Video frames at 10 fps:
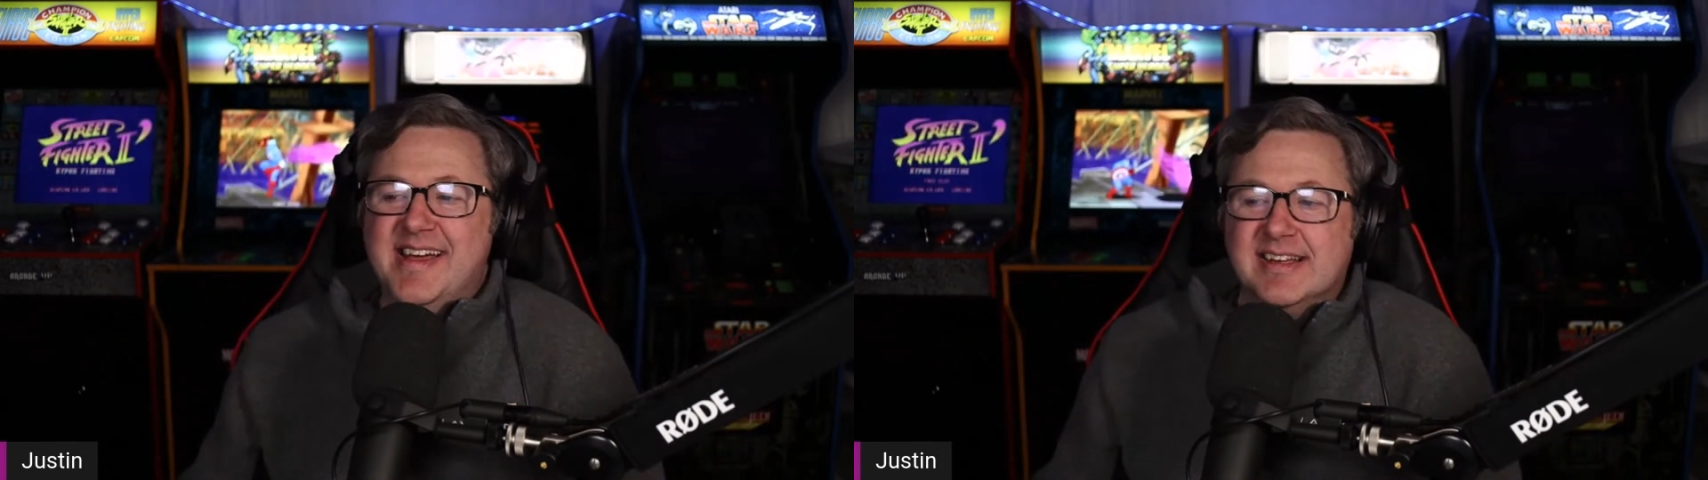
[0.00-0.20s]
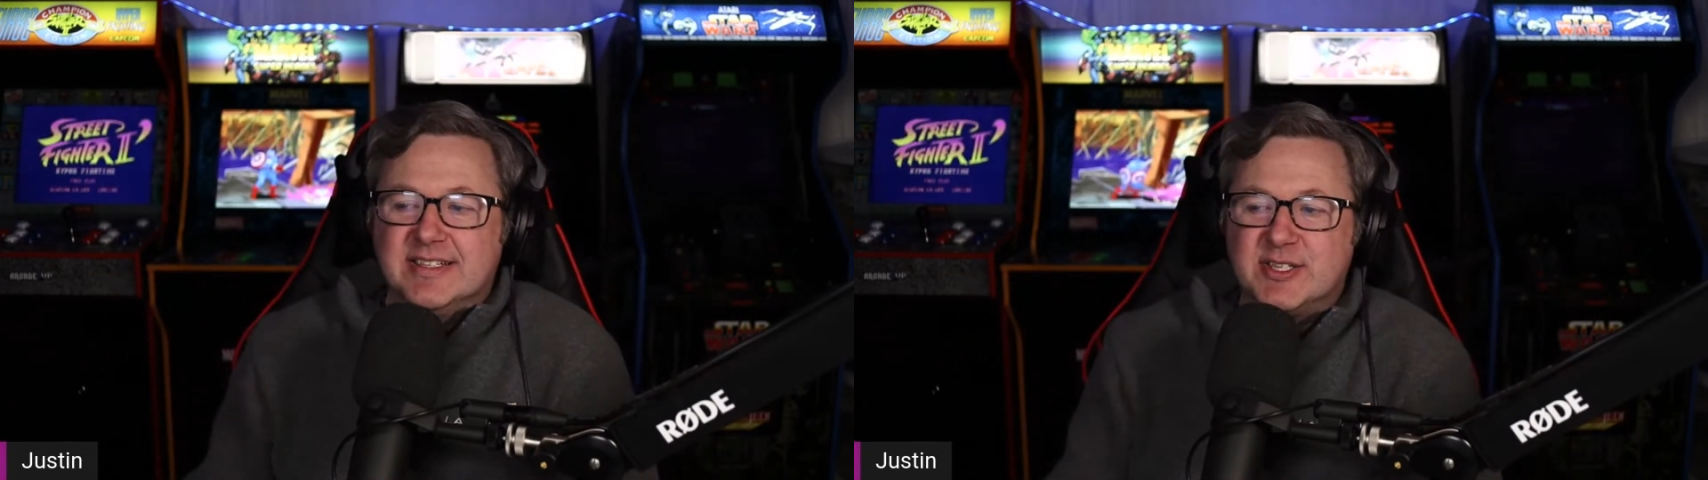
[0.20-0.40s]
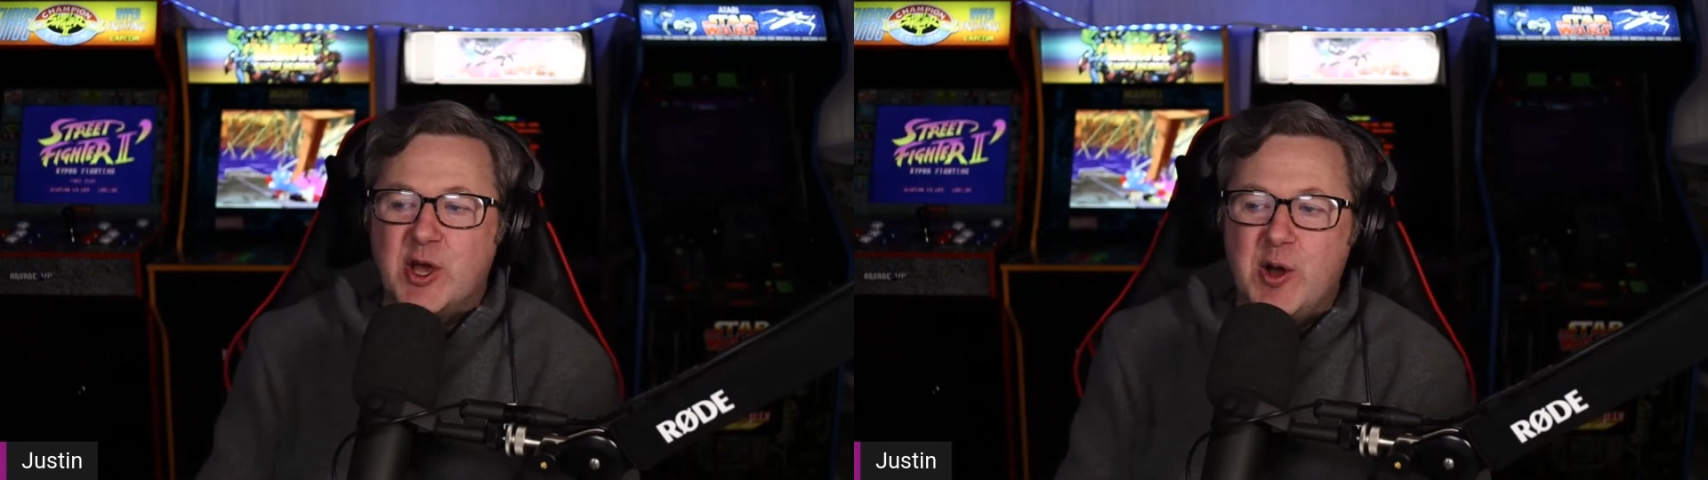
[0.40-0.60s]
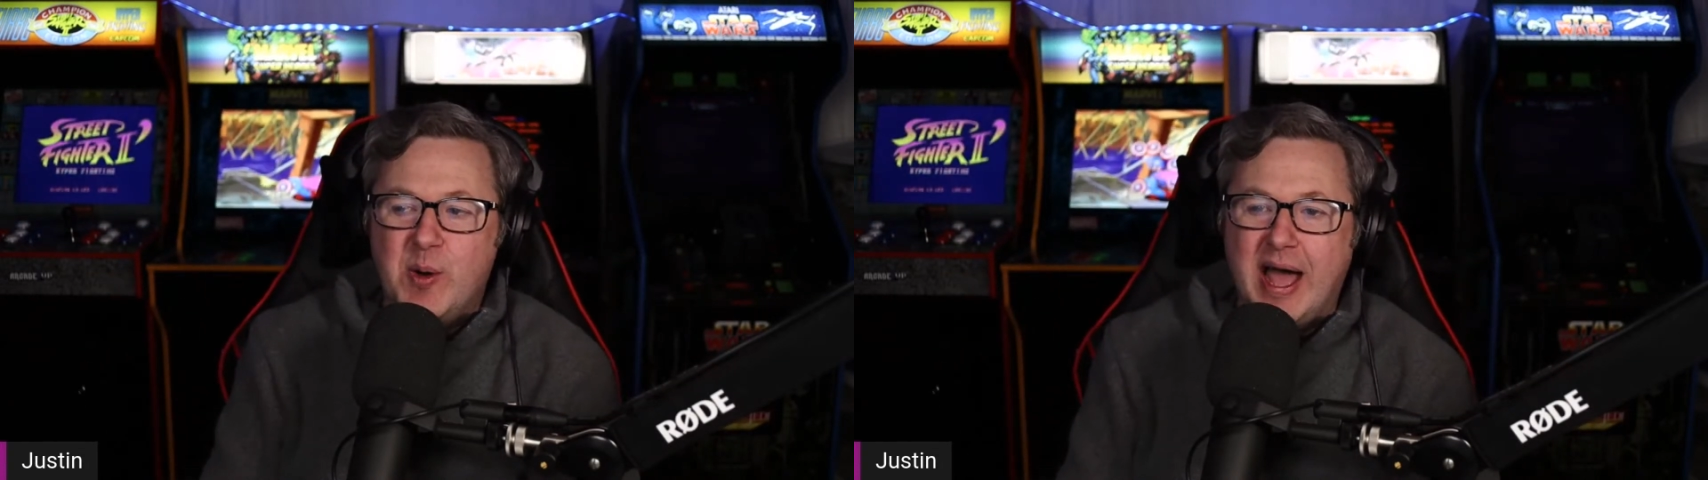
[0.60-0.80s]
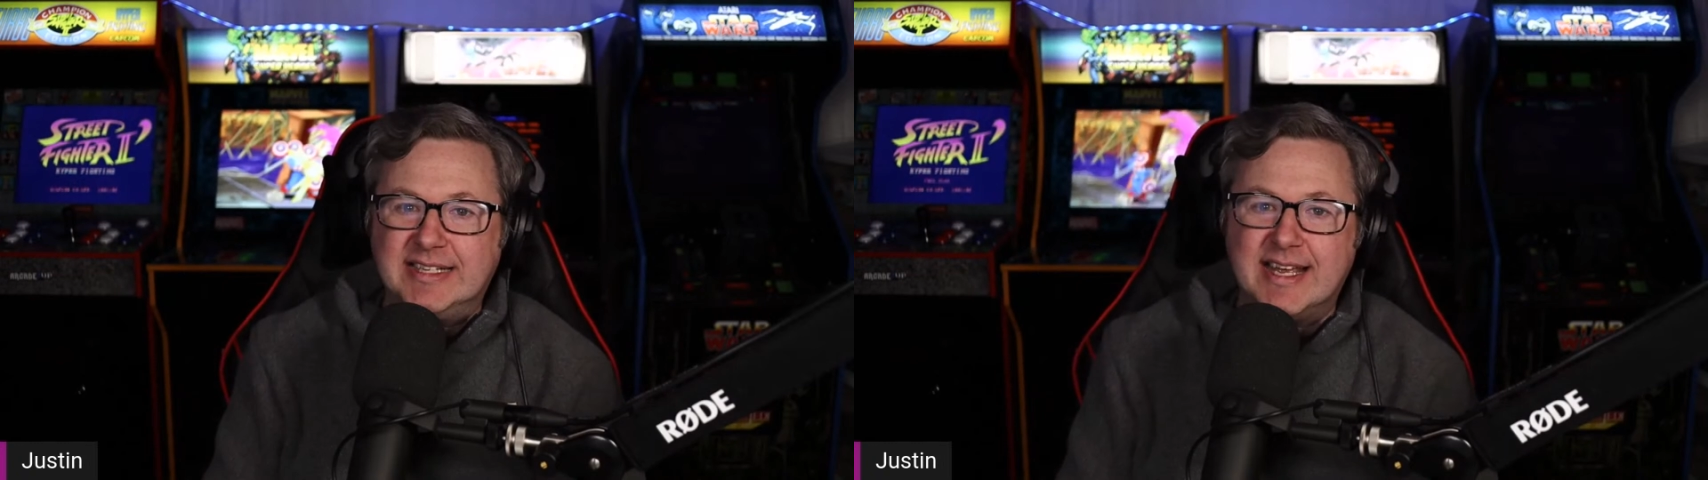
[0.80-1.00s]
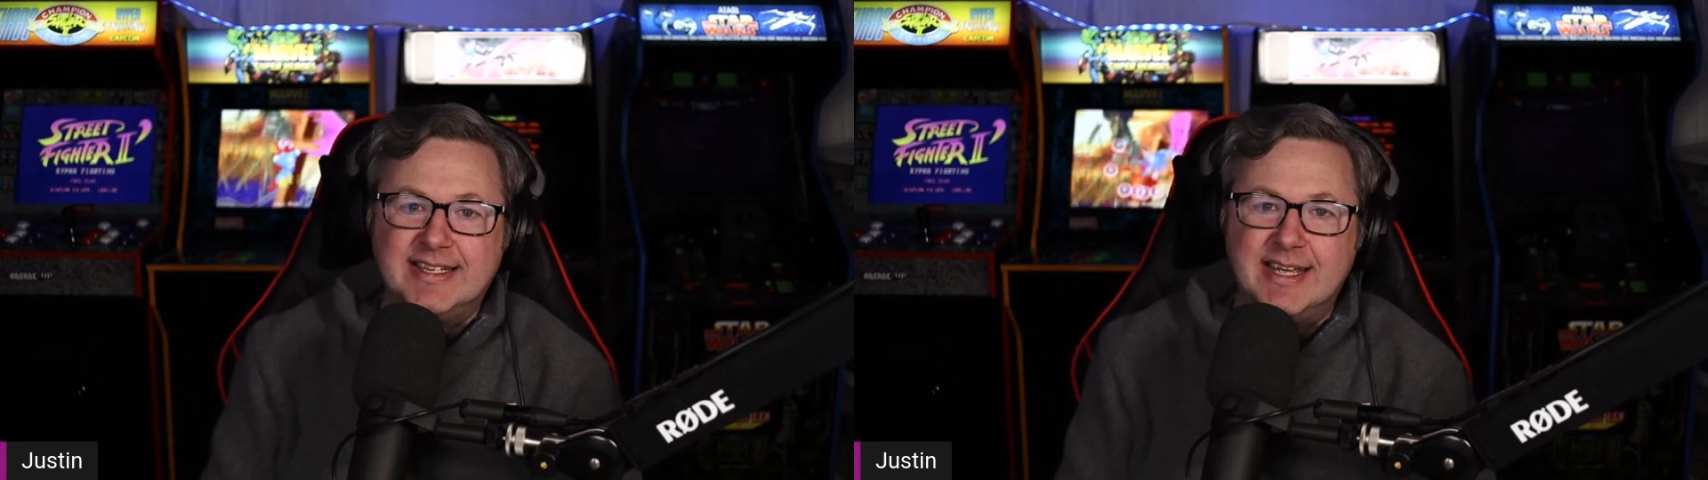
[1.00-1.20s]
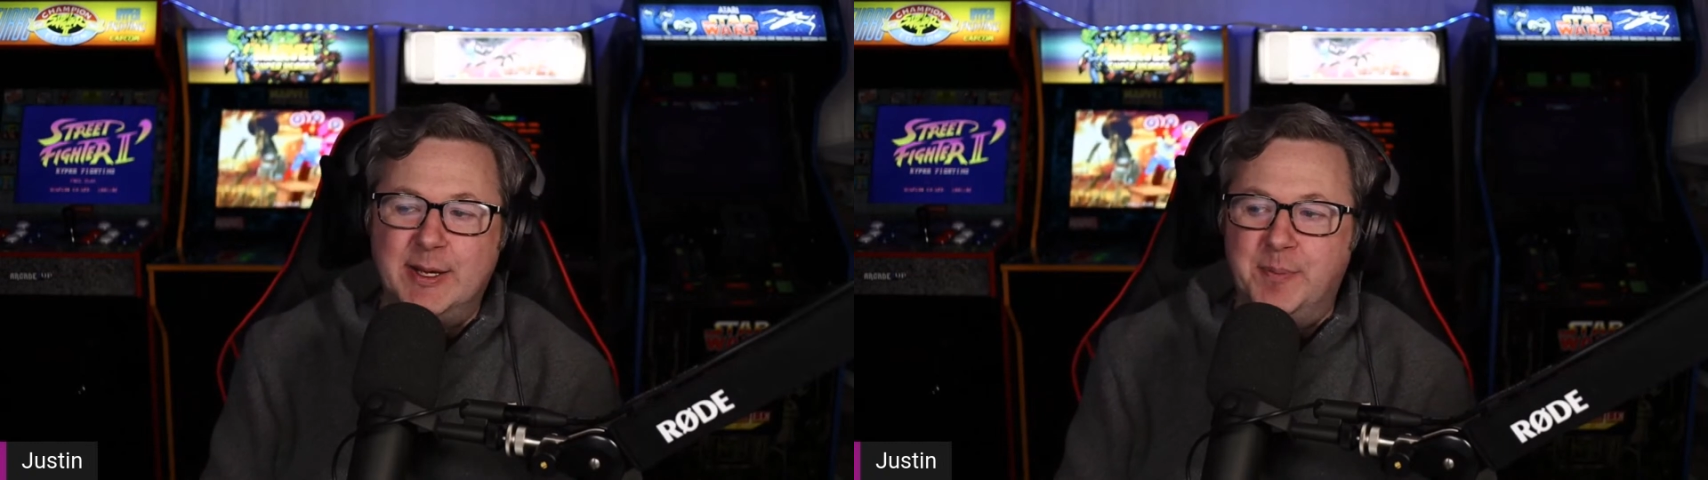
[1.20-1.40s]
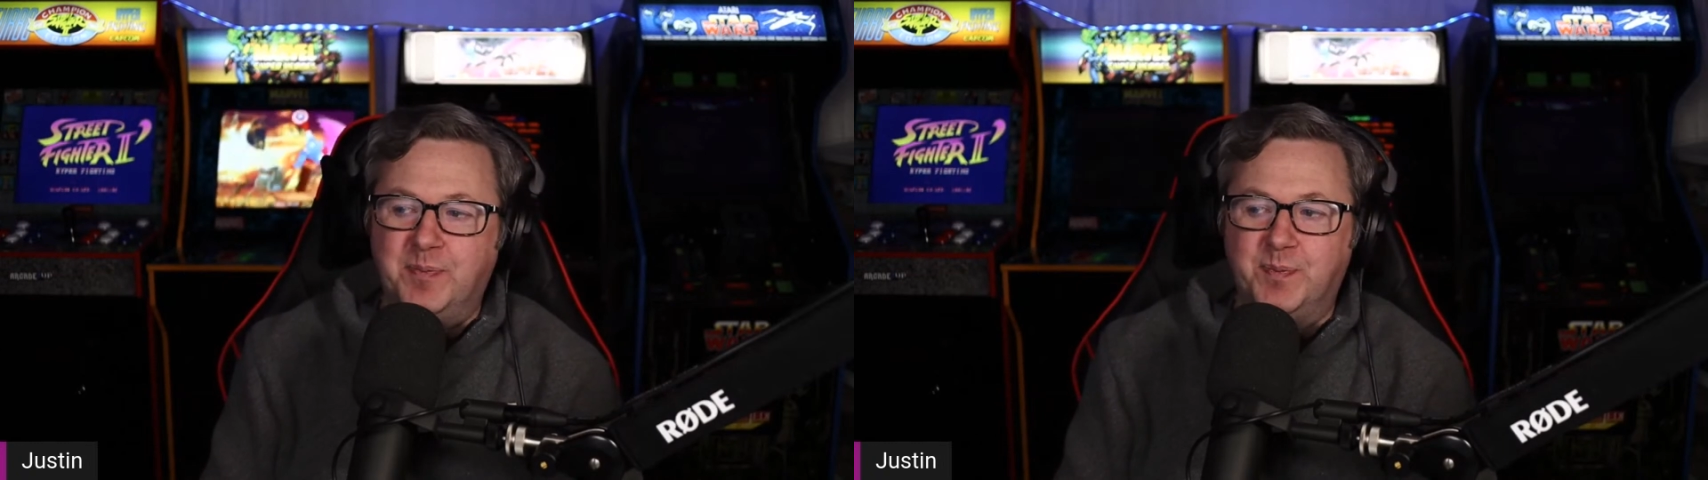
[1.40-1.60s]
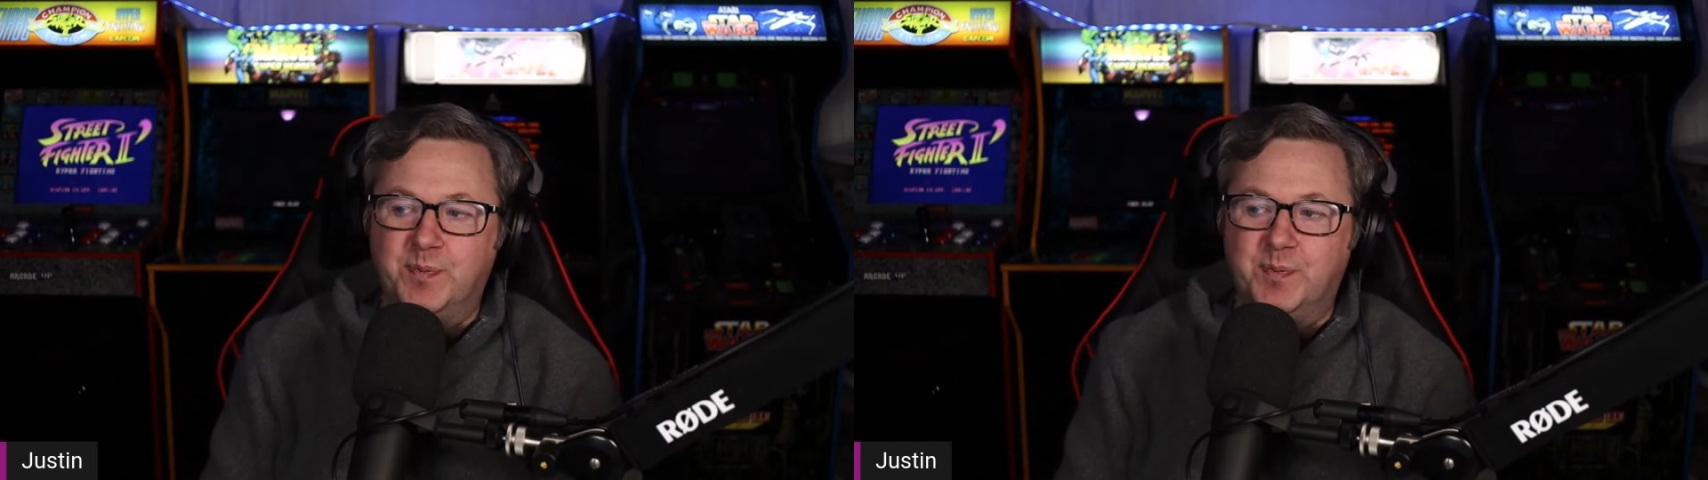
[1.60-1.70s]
So I said to him,